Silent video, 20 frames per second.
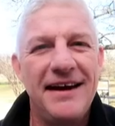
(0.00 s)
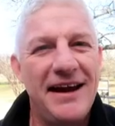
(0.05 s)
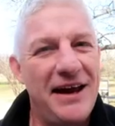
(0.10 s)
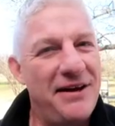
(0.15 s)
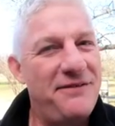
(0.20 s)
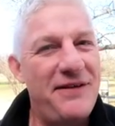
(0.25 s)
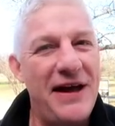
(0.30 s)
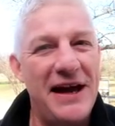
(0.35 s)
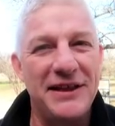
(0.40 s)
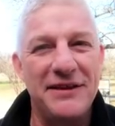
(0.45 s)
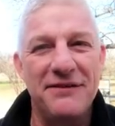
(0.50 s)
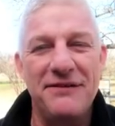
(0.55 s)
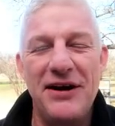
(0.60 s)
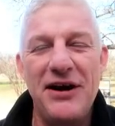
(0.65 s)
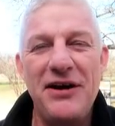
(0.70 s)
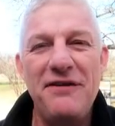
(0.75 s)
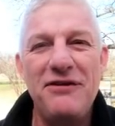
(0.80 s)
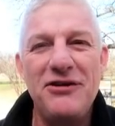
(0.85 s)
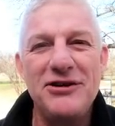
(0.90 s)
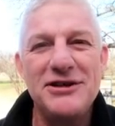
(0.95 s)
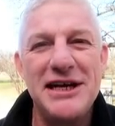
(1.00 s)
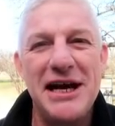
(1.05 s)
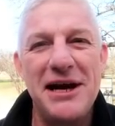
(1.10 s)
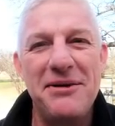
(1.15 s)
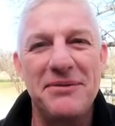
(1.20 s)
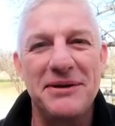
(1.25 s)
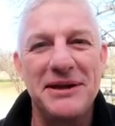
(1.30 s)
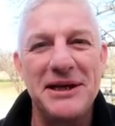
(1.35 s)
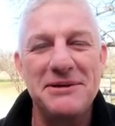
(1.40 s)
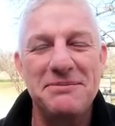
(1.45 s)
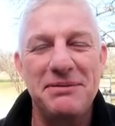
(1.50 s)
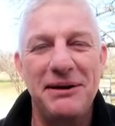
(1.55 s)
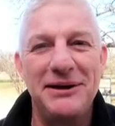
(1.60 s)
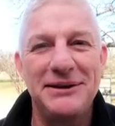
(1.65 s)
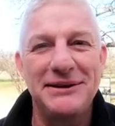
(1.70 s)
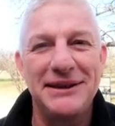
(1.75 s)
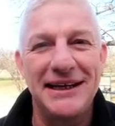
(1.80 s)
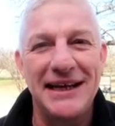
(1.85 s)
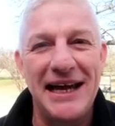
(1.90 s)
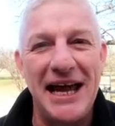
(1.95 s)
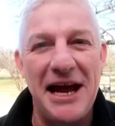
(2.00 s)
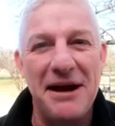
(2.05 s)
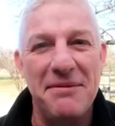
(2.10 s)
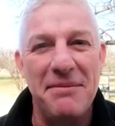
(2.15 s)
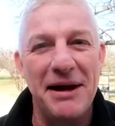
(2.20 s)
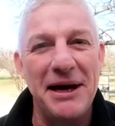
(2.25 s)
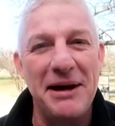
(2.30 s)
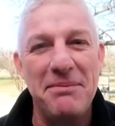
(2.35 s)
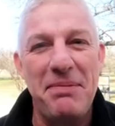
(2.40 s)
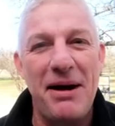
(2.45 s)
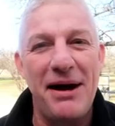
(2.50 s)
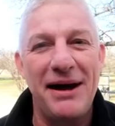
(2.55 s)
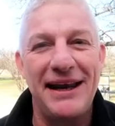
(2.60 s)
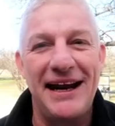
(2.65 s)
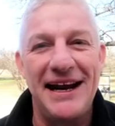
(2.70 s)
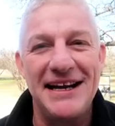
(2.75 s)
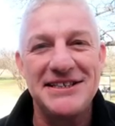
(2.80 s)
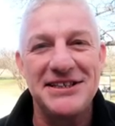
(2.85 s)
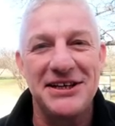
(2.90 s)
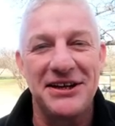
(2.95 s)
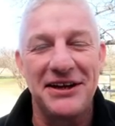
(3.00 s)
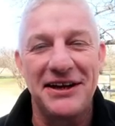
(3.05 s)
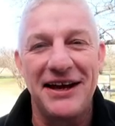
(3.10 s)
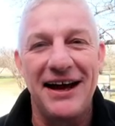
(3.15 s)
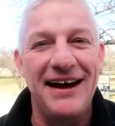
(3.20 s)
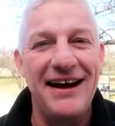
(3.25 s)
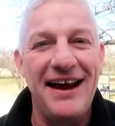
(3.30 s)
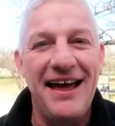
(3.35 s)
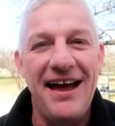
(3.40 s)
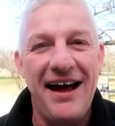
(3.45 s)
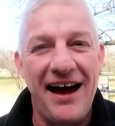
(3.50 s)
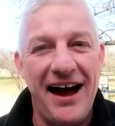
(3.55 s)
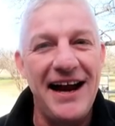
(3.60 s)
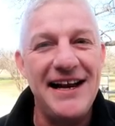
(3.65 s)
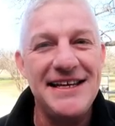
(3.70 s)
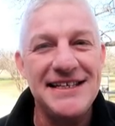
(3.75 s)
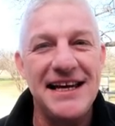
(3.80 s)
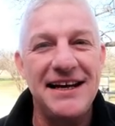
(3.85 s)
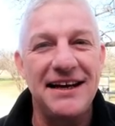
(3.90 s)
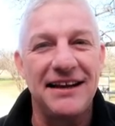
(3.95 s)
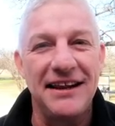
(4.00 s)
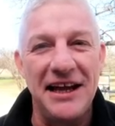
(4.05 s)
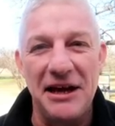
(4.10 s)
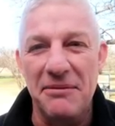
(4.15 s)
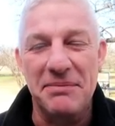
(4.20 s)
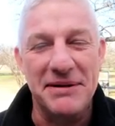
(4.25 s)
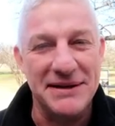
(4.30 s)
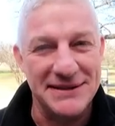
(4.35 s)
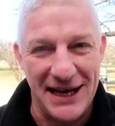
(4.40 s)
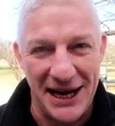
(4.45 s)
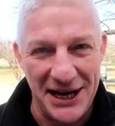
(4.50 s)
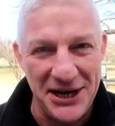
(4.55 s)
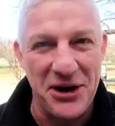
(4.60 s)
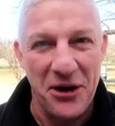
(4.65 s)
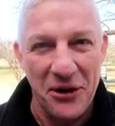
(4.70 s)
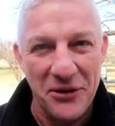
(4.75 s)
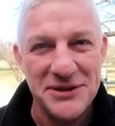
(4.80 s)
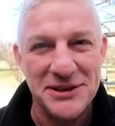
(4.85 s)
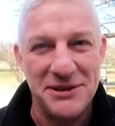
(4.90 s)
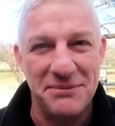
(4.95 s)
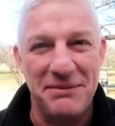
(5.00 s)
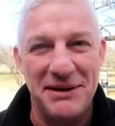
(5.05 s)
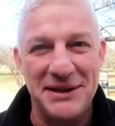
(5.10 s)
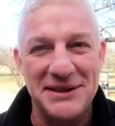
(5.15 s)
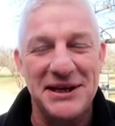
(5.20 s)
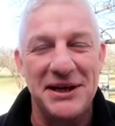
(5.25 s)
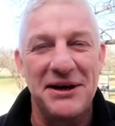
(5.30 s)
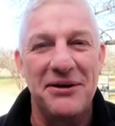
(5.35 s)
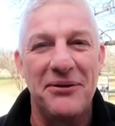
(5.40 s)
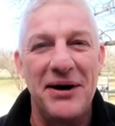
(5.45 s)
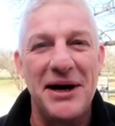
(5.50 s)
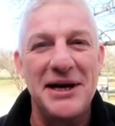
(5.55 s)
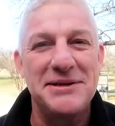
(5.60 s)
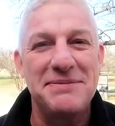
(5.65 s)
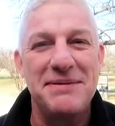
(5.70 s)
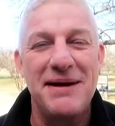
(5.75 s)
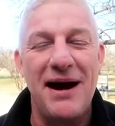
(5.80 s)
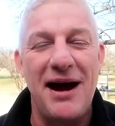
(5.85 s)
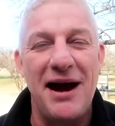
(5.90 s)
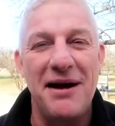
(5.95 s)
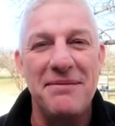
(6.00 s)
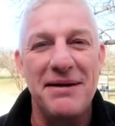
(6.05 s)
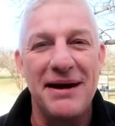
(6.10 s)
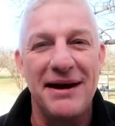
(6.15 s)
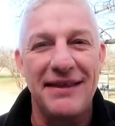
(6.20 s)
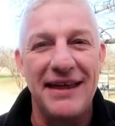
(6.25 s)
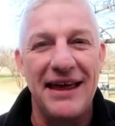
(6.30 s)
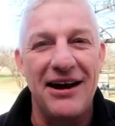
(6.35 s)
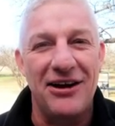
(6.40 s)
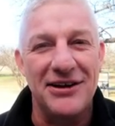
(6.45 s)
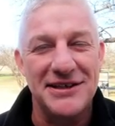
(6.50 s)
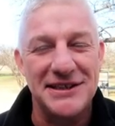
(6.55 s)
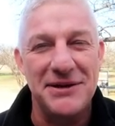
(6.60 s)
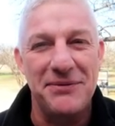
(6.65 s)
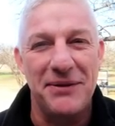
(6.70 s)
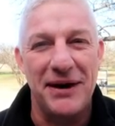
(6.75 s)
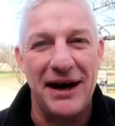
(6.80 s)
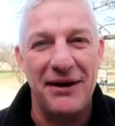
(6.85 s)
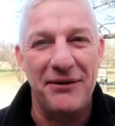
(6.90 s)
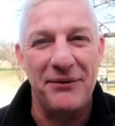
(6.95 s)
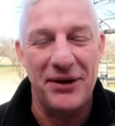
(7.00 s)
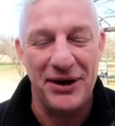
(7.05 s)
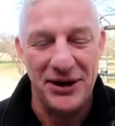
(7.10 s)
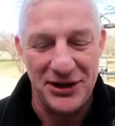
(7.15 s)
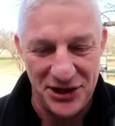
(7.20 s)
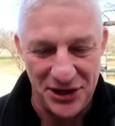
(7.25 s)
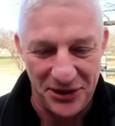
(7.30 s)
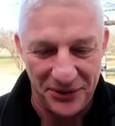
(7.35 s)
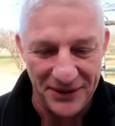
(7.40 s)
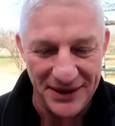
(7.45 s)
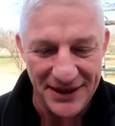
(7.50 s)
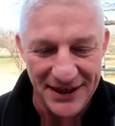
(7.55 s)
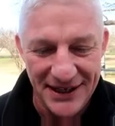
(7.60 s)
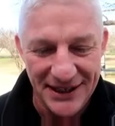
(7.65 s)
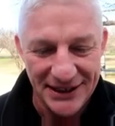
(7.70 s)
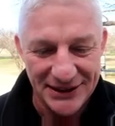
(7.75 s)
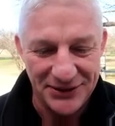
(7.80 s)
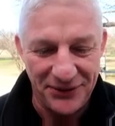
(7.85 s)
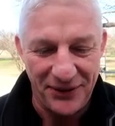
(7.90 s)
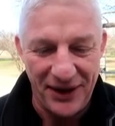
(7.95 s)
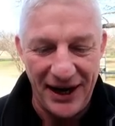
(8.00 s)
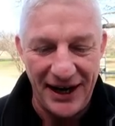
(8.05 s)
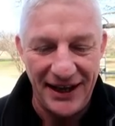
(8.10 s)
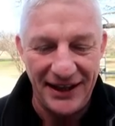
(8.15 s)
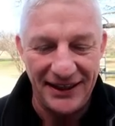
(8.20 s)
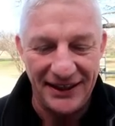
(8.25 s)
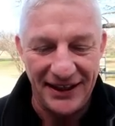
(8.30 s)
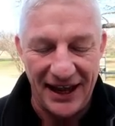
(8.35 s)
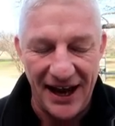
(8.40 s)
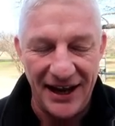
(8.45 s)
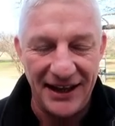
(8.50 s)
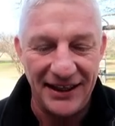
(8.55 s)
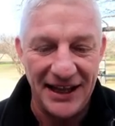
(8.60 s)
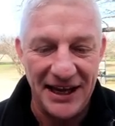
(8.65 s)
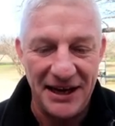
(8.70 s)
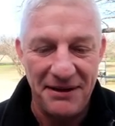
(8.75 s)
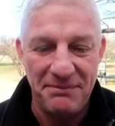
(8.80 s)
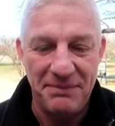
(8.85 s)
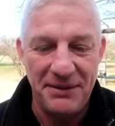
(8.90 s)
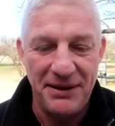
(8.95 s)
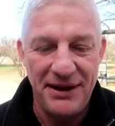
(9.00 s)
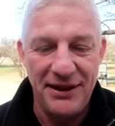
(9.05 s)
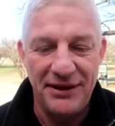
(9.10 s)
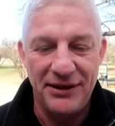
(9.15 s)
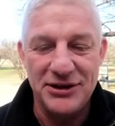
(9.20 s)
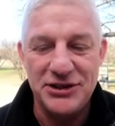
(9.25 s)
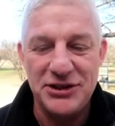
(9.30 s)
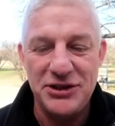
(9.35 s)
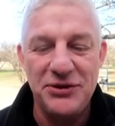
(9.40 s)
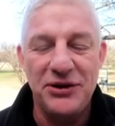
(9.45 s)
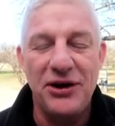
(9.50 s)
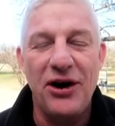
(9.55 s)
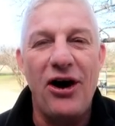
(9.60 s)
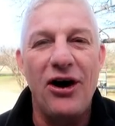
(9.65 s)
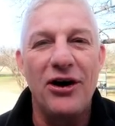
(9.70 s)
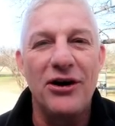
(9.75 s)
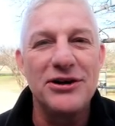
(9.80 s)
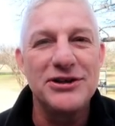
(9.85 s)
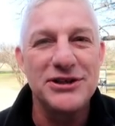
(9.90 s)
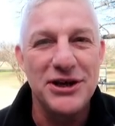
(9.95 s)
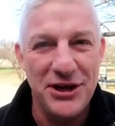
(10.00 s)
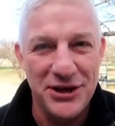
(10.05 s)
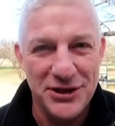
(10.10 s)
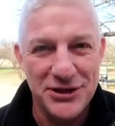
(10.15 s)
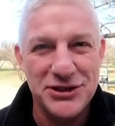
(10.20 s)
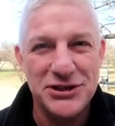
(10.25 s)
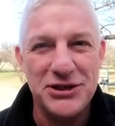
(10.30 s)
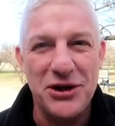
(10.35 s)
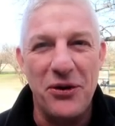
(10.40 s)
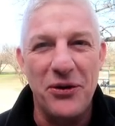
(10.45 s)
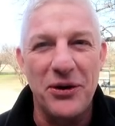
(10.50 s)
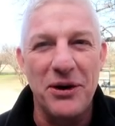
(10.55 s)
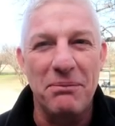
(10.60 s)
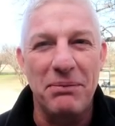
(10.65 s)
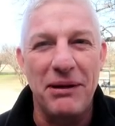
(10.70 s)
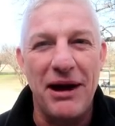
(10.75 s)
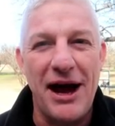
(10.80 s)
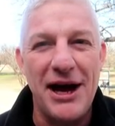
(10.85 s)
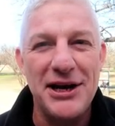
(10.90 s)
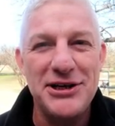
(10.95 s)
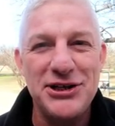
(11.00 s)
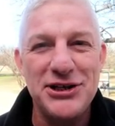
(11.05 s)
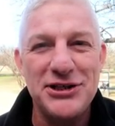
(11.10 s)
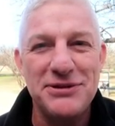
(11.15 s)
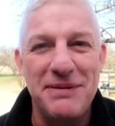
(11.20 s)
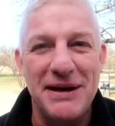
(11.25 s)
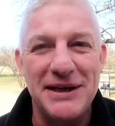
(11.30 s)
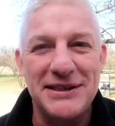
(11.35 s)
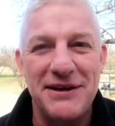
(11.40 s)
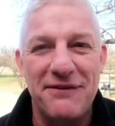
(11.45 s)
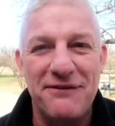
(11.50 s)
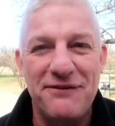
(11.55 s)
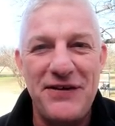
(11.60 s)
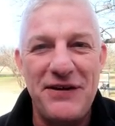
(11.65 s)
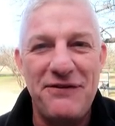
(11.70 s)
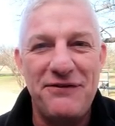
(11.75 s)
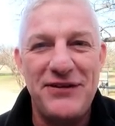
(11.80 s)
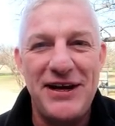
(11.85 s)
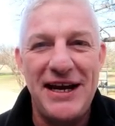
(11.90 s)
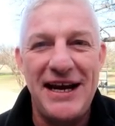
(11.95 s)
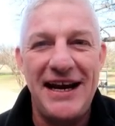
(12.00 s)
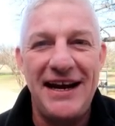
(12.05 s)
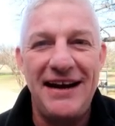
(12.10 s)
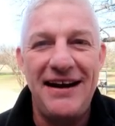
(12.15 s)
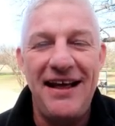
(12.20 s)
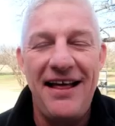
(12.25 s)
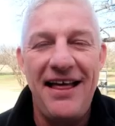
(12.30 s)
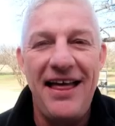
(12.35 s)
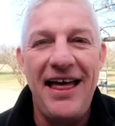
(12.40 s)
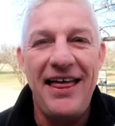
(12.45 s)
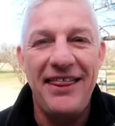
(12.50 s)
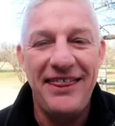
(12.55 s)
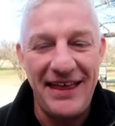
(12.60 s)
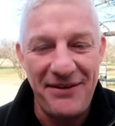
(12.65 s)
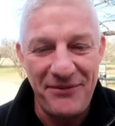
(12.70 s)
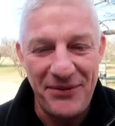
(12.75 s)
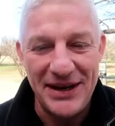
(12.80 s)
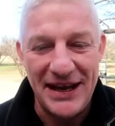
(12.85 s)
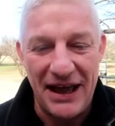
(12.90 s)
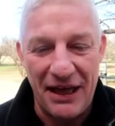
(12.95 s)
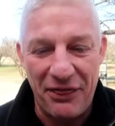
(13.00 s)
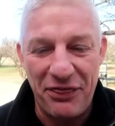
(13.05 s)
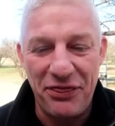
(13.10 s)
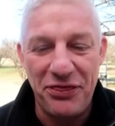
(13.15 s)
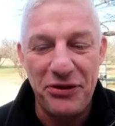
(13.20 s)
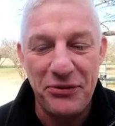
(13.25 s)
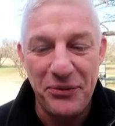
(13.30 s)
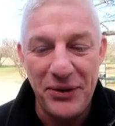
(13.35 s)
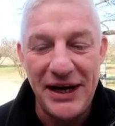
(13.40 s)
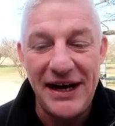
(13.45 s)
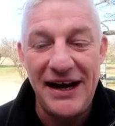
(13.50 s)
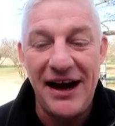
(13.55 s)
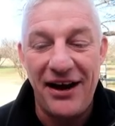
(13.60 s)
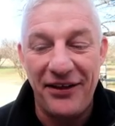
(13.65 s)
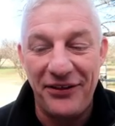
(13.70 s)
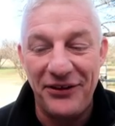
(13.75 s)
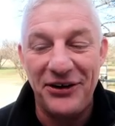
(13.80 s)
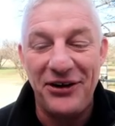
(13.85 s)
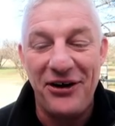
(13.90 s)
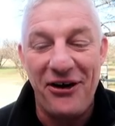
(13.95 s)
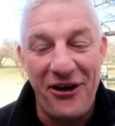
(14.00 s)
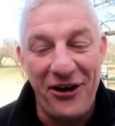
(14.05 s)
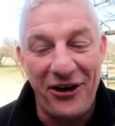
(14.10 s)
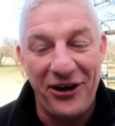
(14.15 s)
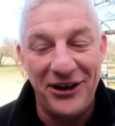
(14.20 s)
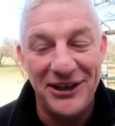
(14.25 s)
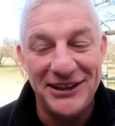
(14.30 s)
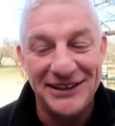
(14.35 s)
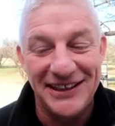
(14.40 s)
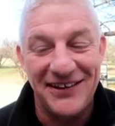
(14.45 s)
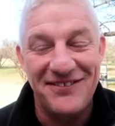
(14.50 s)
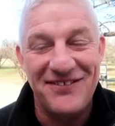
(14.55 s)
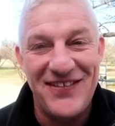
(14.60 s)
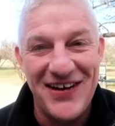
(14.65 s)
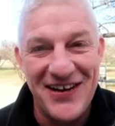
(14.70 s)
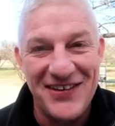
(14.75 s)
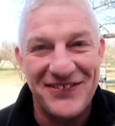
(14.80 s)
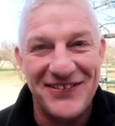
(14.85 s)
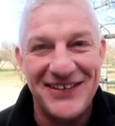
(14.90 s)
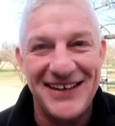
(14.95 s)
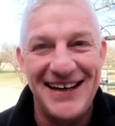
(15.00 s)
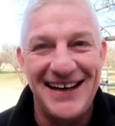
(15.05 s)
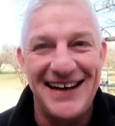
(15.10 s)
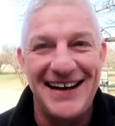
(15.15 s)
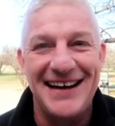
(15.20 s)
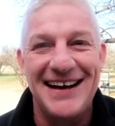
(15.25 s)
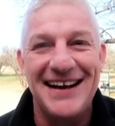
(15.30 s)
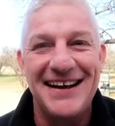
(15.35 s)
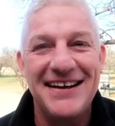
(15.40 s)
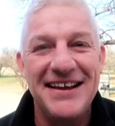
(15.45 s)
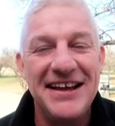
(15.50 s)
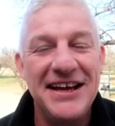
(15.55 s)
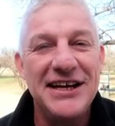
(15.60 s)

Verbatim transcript: In fact, the very first hand with these players in the game, I get pocket eights on the gun. I decide to limp because I know somebody's going to raise behind me, and then I'll see what I want to do. So I, I limp. There's two callers. Stone obliges, makes it fifteen. Then we get three other callers at fifteen.